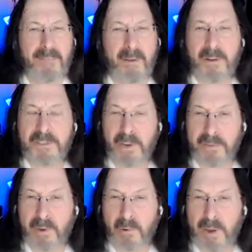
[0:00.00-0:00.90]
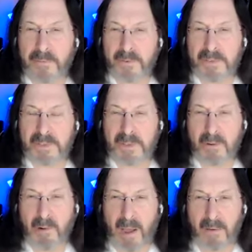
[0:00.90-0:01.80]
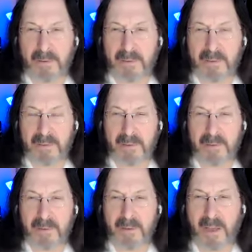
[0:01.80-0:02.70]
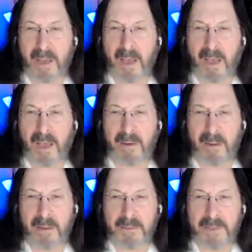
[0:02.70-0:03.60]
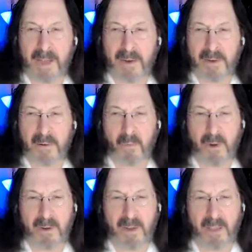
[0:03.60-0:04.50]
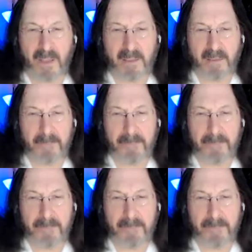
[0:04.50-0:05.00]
And they all turned their rifles to the ground and kneel down on one knee.